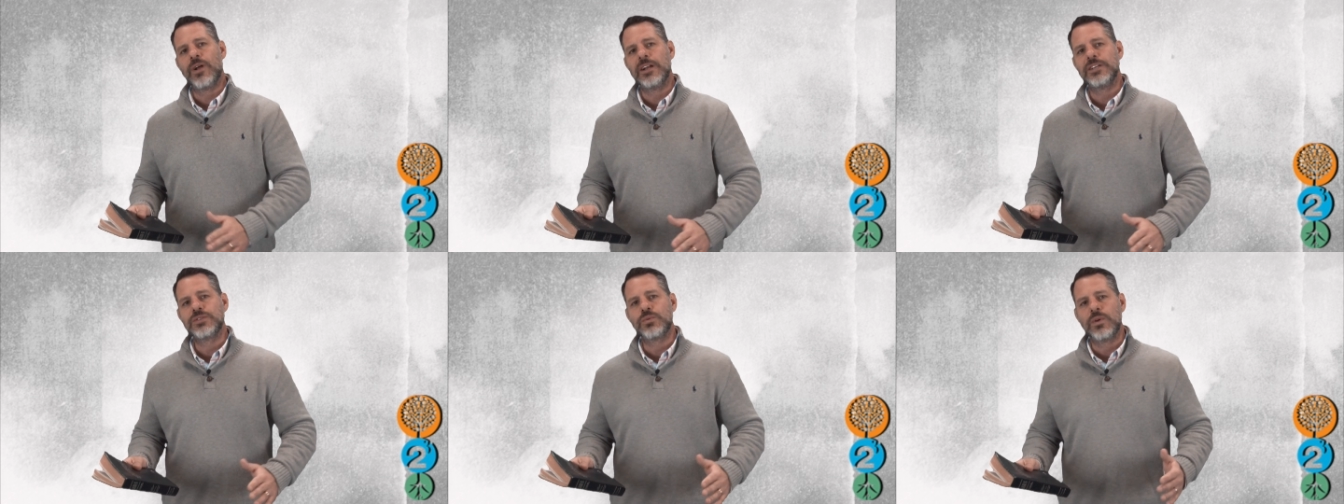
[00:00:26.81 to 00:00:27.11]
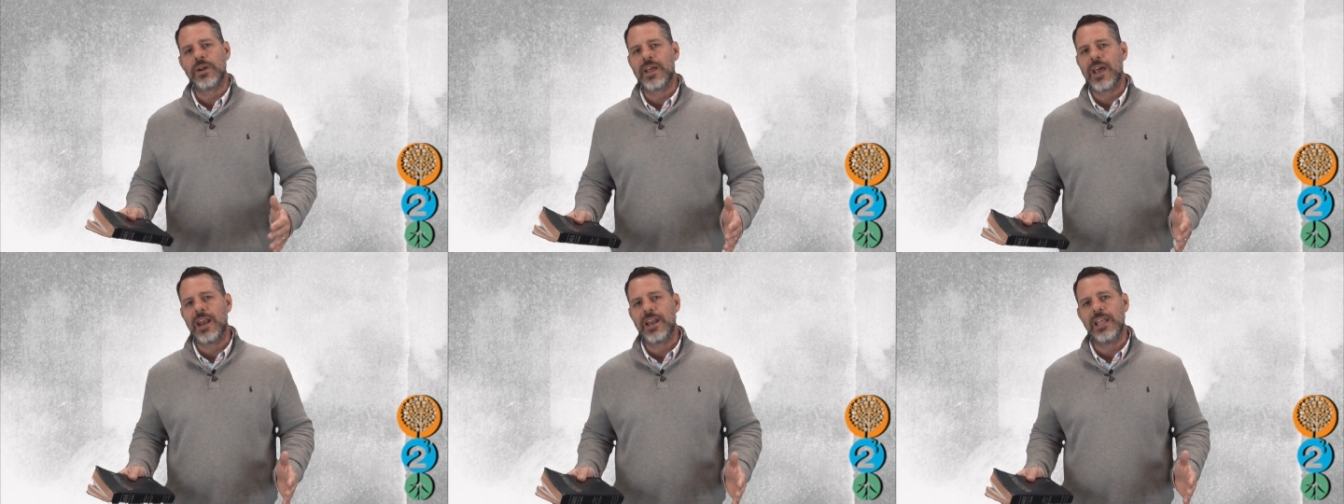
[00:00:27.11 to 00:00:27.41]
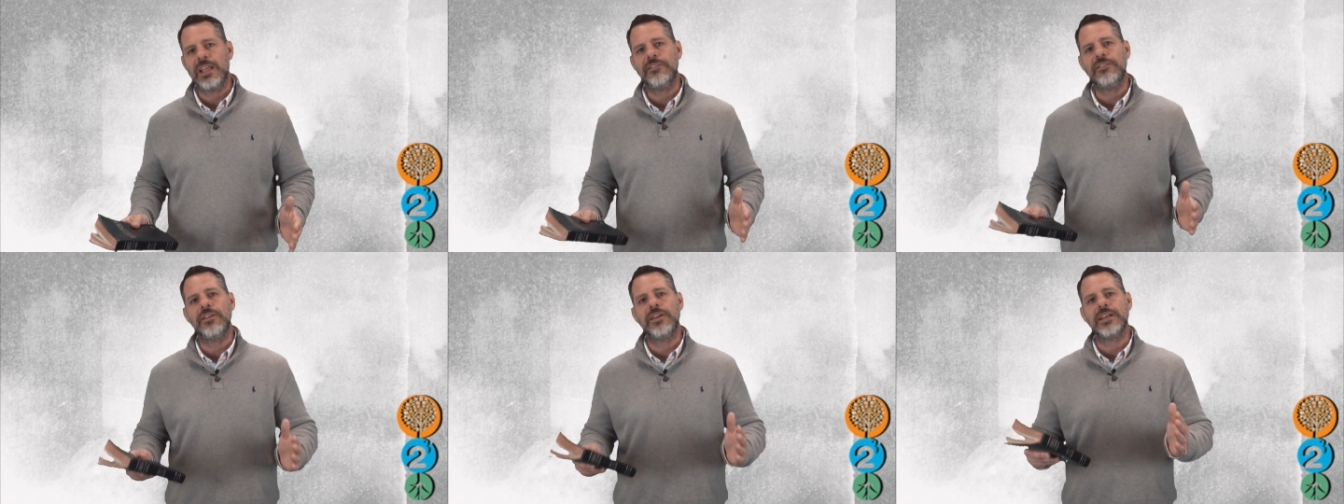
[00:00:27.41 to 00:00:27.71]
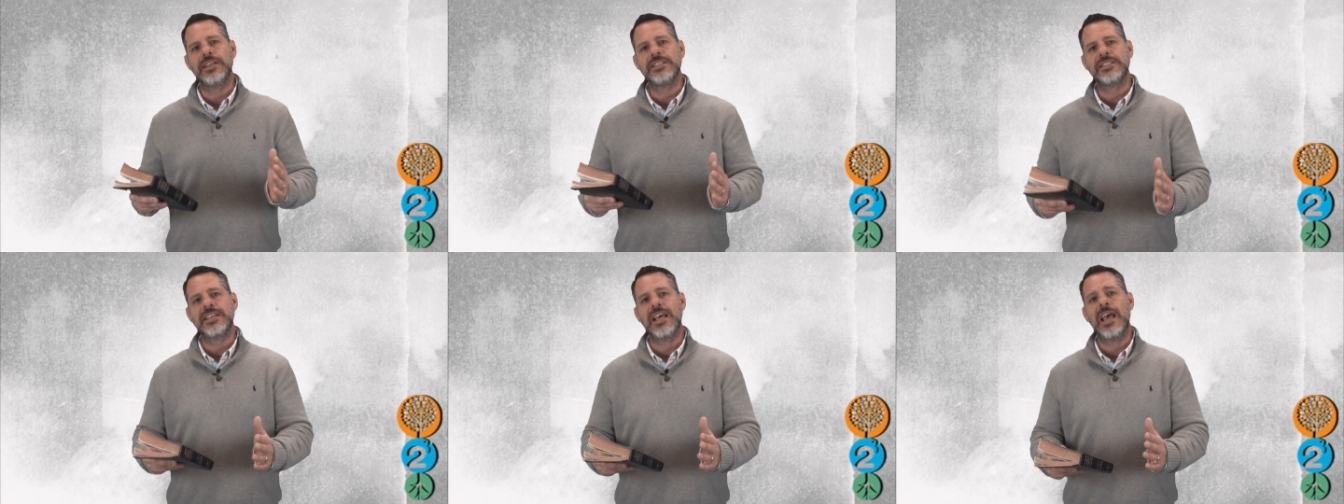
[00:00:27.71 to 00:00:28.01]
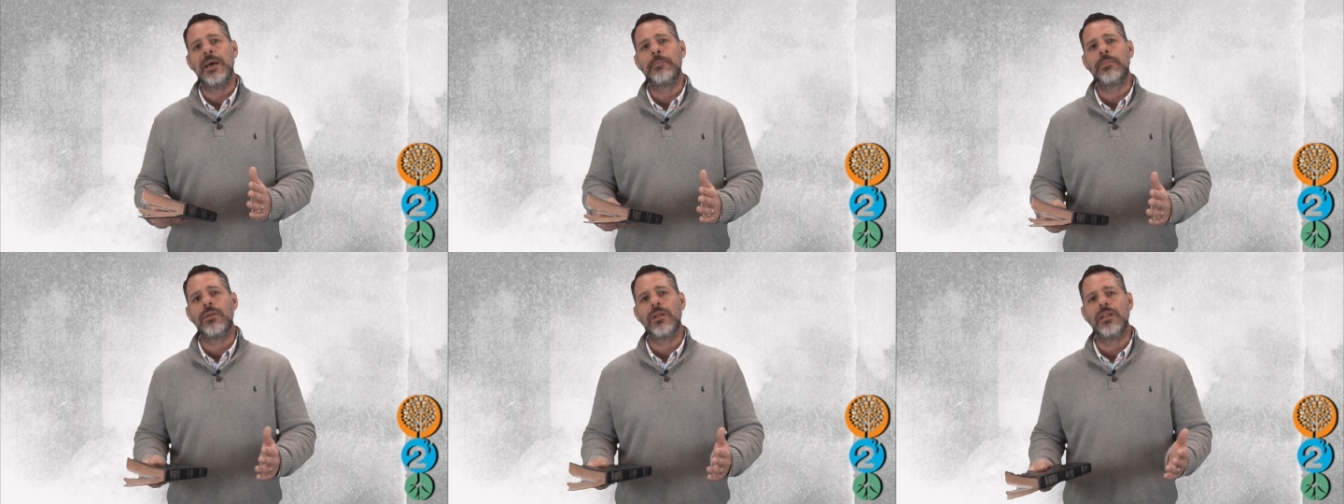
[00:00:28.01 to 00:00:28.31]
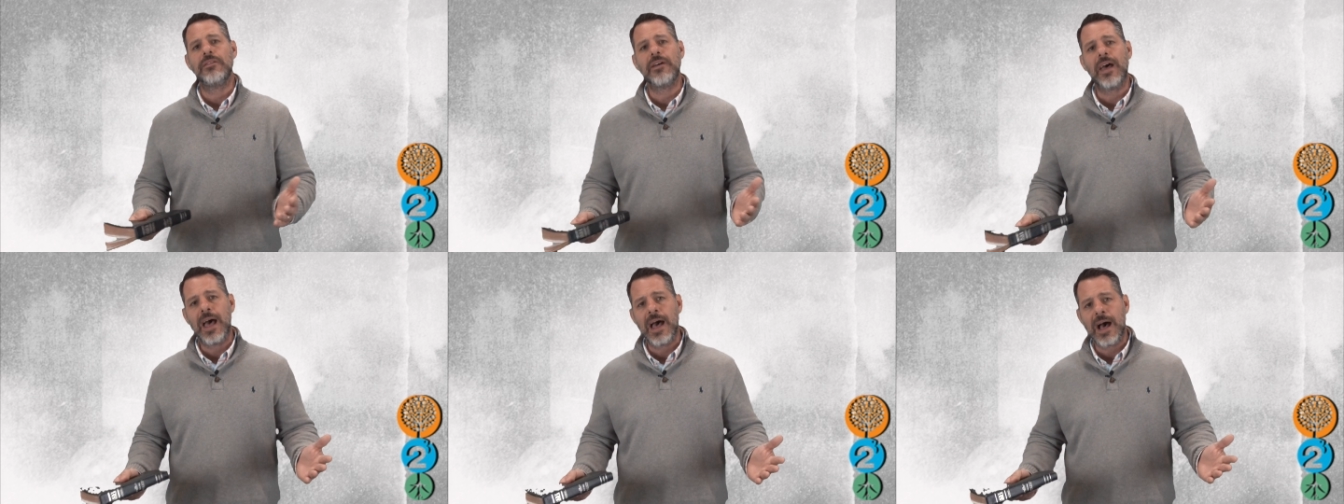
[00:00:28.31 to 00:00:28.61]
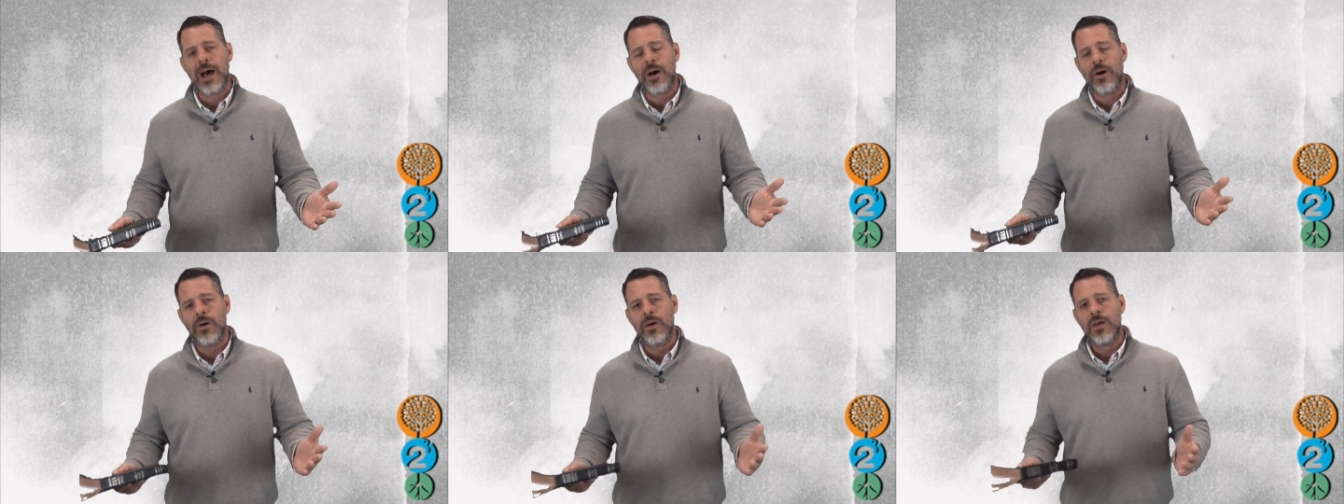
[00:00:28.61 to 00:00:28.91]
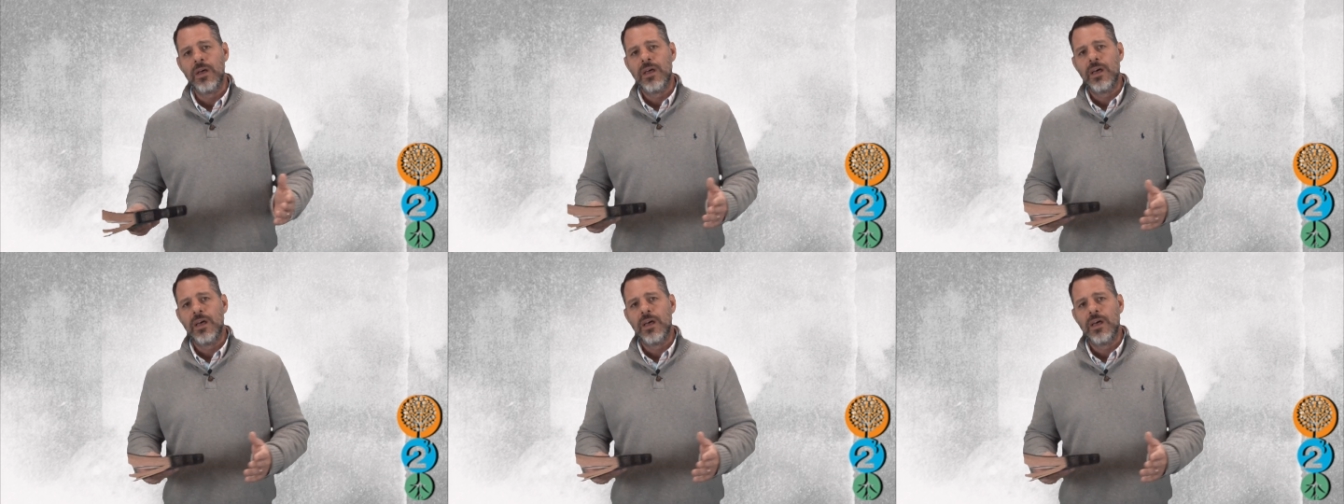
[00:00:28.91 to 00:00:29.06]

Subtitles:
I just want to kind of give you an example of how